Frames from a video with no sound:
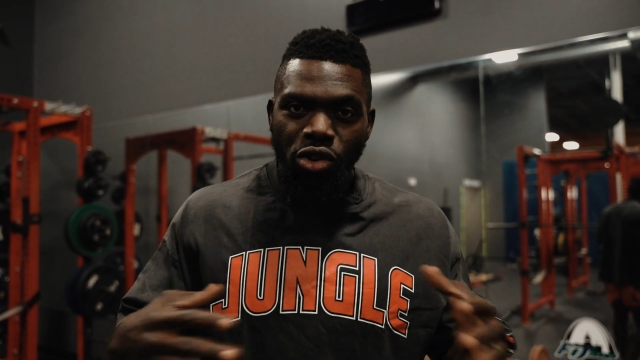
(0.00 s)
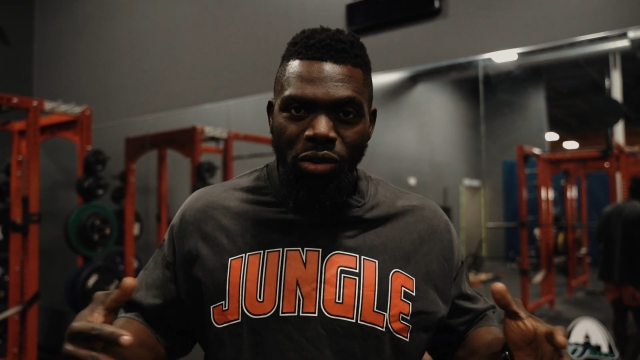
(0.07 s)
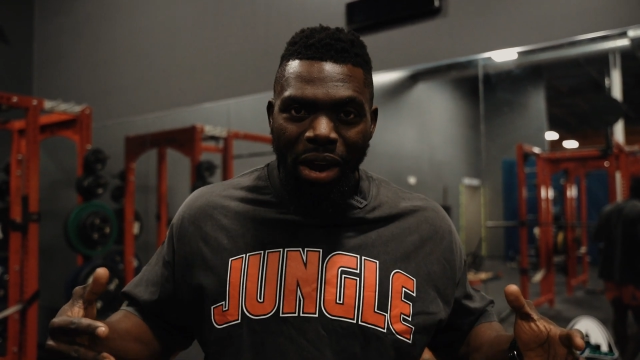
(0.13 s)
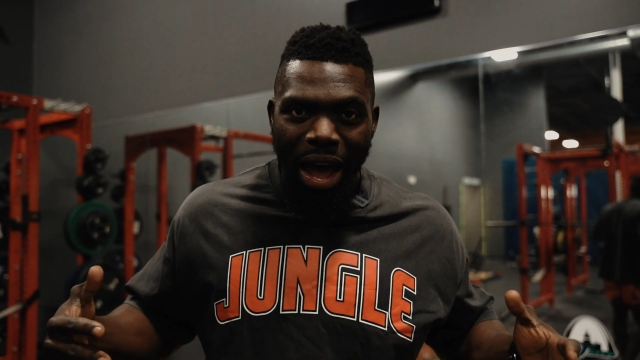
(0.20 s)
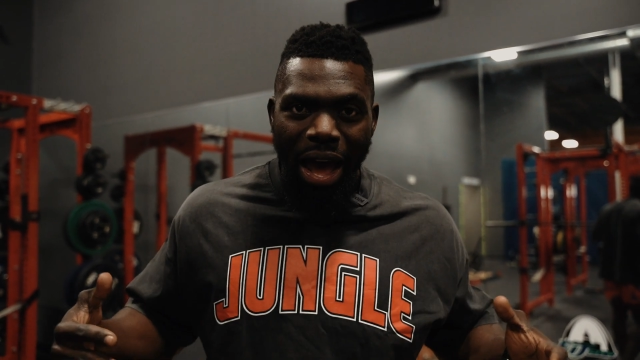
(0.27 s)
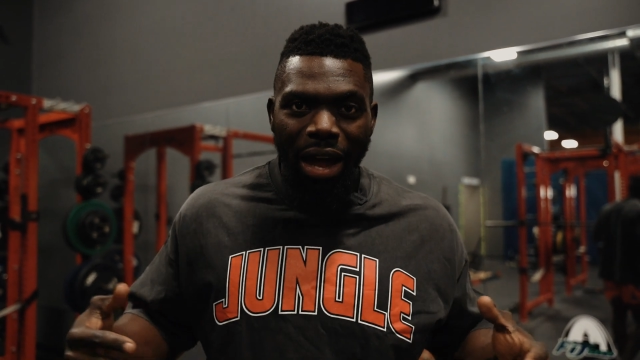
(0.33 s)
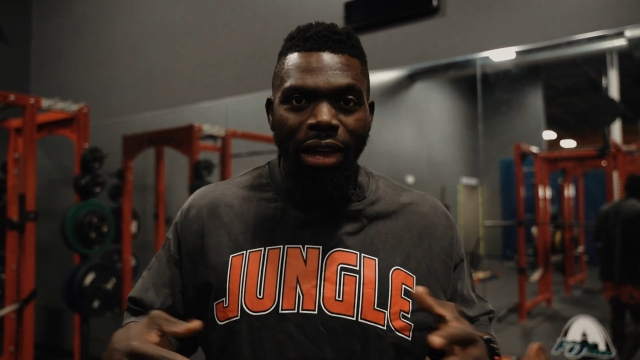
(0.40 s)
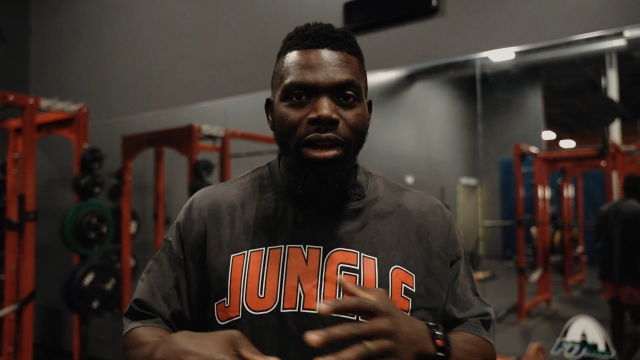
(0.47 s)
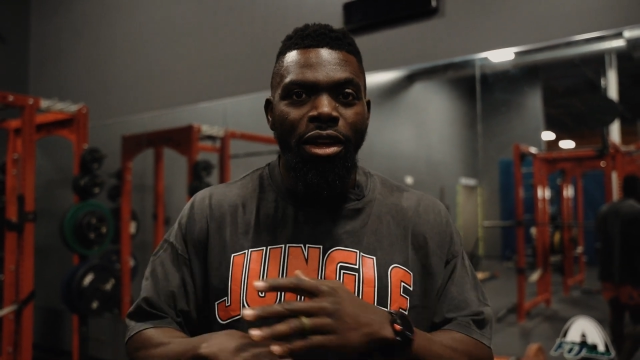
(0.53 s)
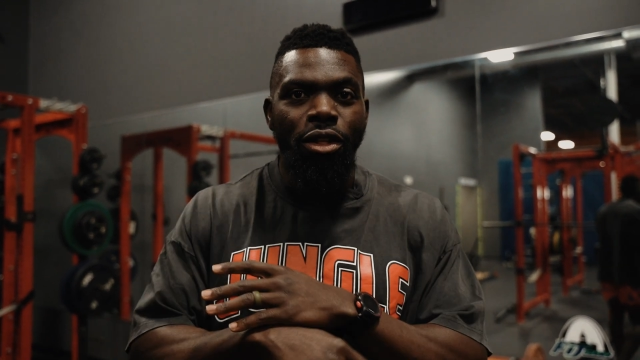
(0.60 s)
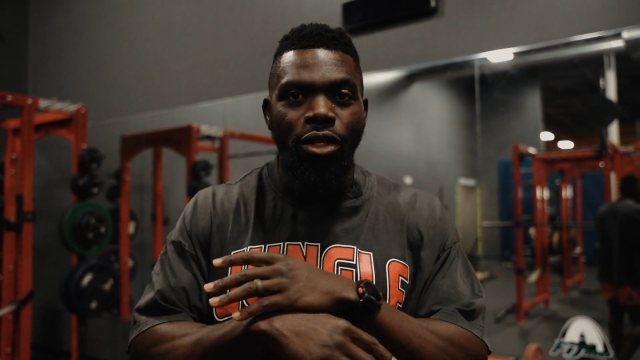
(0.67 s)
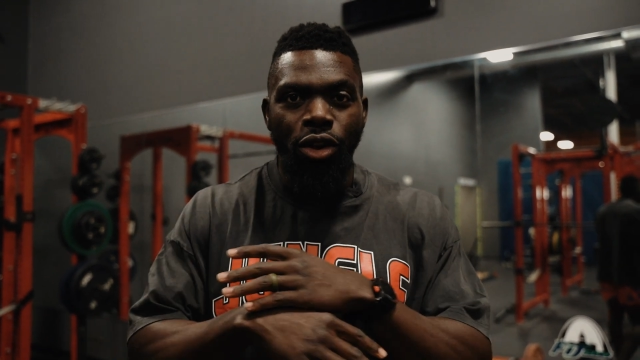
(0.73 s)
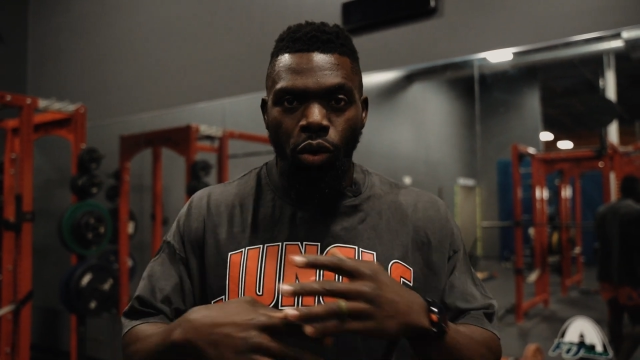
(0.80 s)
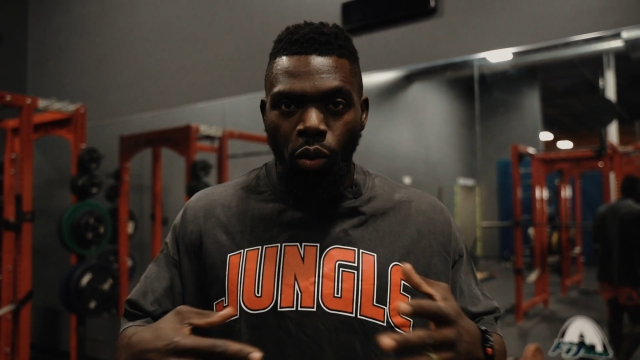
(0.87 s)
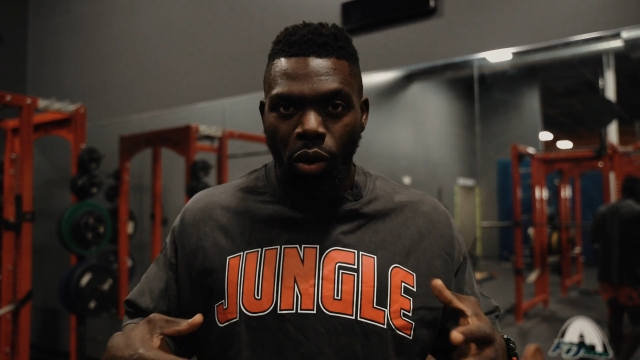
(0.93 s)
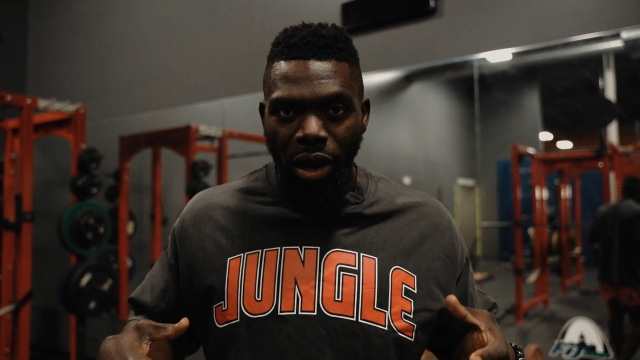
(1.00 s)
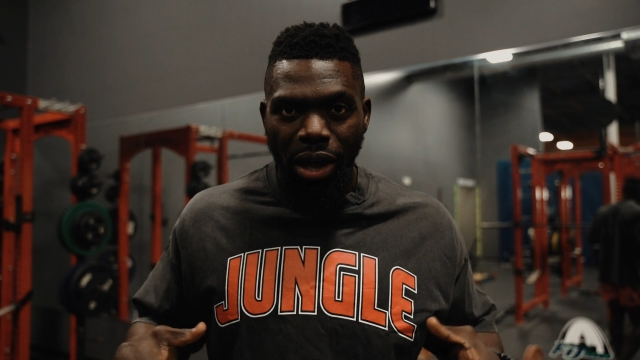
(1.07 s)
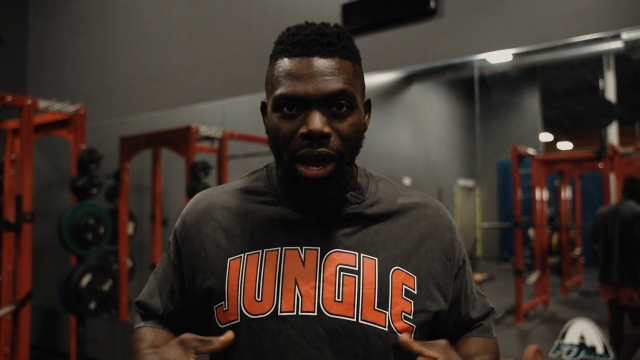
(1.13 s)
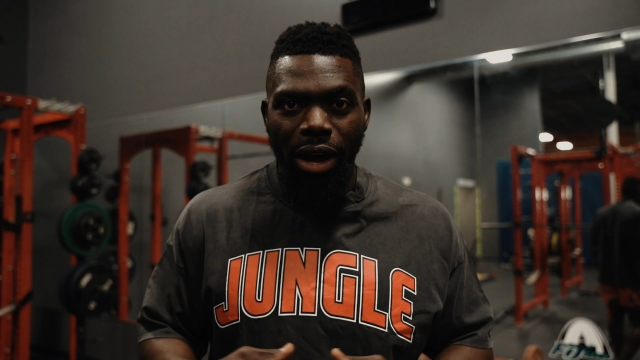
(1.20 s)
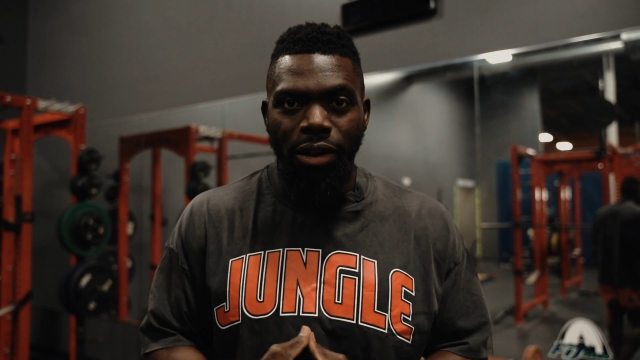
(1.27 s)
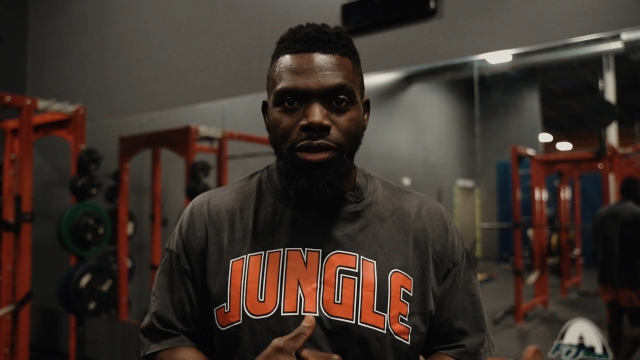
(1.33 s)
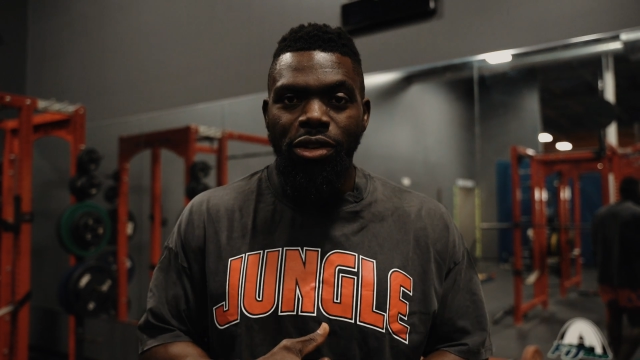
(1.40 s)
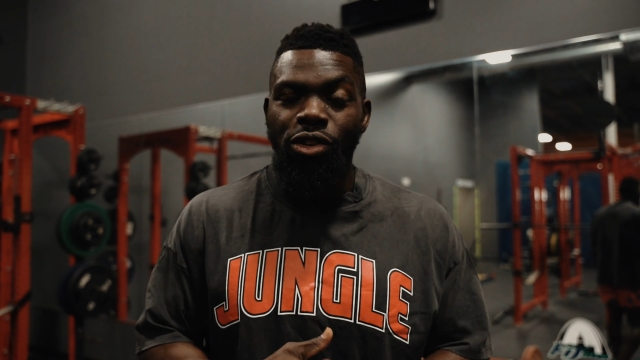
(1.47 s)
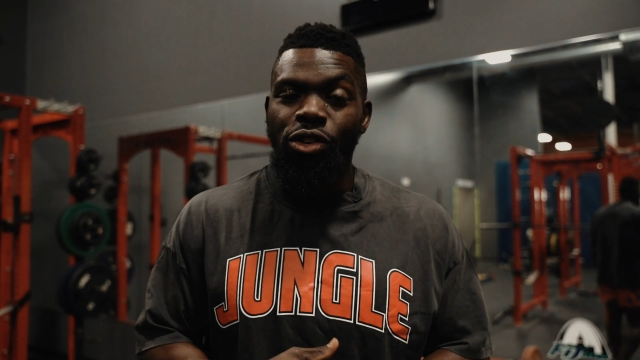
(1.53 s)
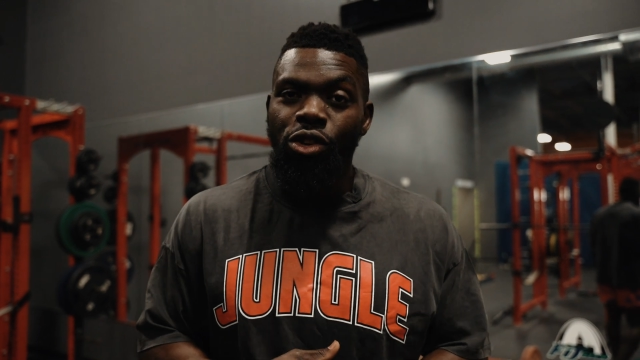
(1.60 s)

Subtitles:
track their workouts.